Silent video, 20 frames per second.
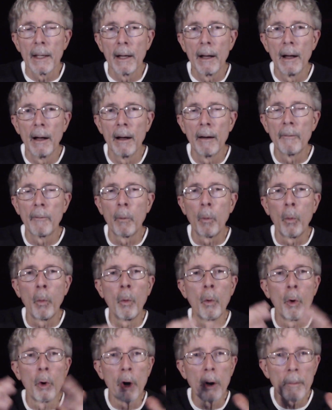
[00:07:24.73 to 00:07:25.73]
of
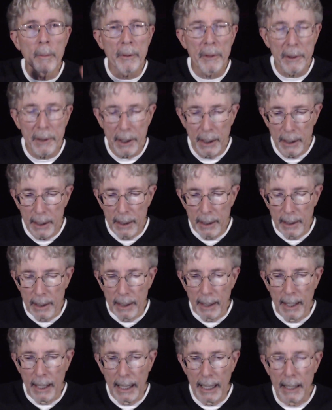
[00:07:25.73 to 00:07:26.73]
warmth
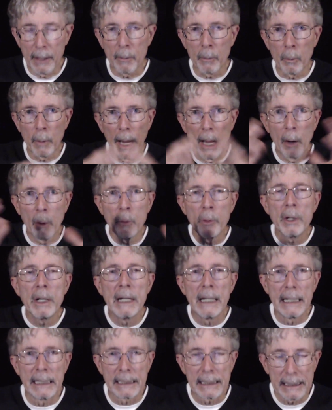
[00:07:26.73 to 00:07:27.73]
and
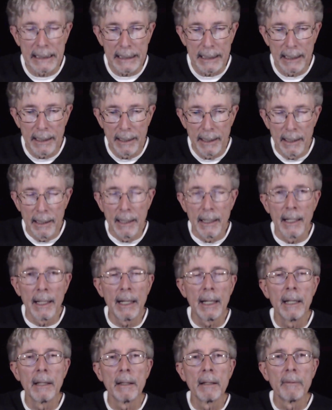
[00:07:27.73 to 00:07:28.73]
roundness
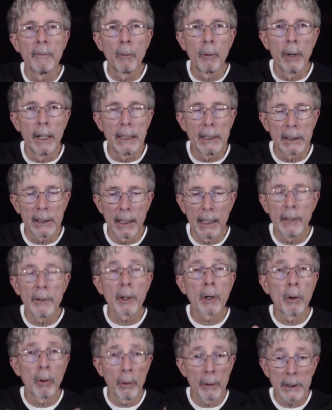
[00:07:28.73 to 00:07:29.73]
in the voice, in the
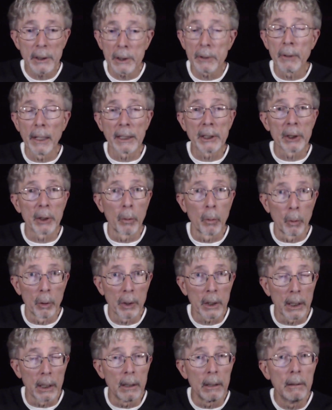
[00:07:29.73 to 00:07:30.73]
chord structure
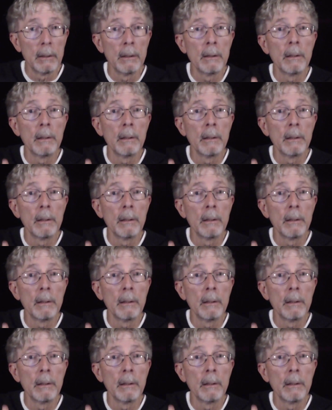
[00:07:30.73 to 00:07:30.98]
working.